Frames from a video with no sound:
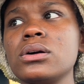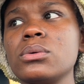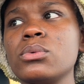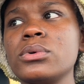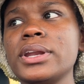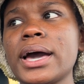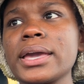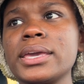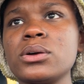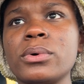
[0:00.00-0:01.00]
will not
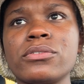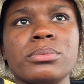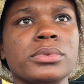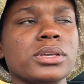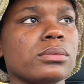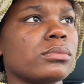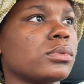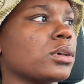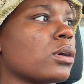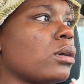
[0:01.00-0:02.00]
get away from the,
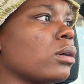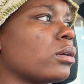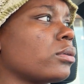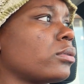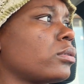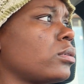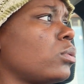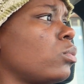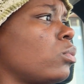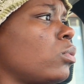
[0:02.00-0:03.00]
the car.
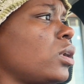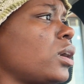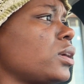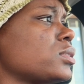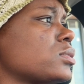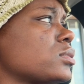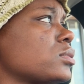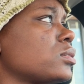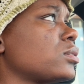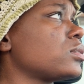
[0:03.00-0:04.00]
What?
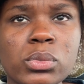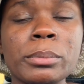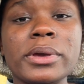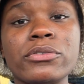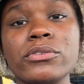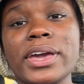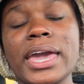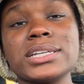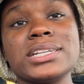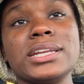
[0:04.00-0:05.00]
We bid for
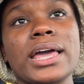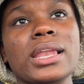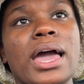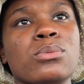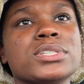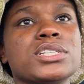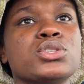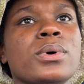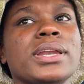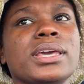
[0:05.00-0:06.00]
vacation. The deadline was the
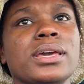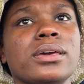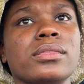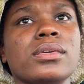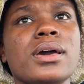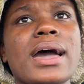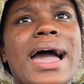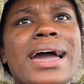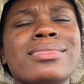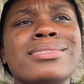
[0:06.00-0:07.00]
20th.
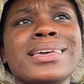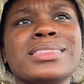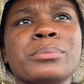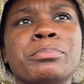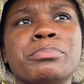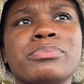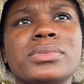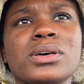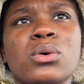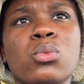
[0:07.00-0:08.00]
I think the
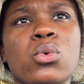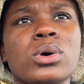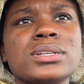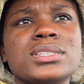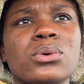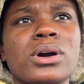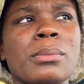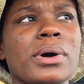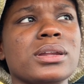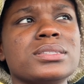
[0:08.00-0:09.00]
the awards don't come
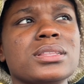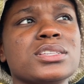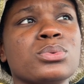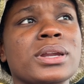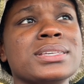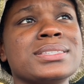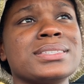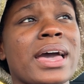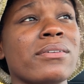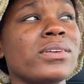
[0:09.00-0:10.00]
out until the
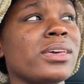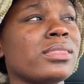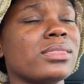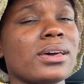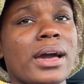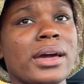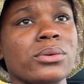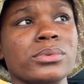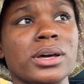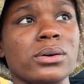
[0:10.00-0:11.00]
27th. I
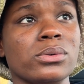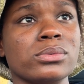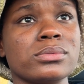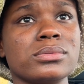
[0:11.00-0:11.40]
don't know.